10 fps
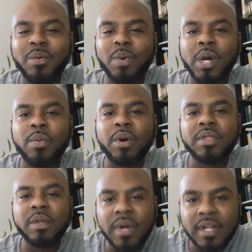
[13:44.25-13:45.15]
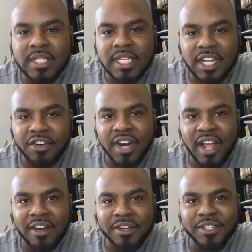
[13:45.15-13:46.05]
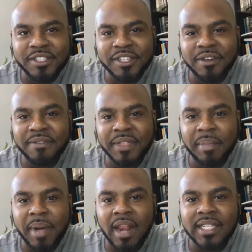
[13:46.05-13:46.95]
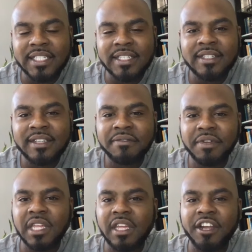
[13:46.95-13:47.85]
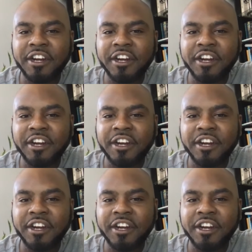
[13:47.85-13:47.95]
Well worth the what, $600 or so for the policy for the year?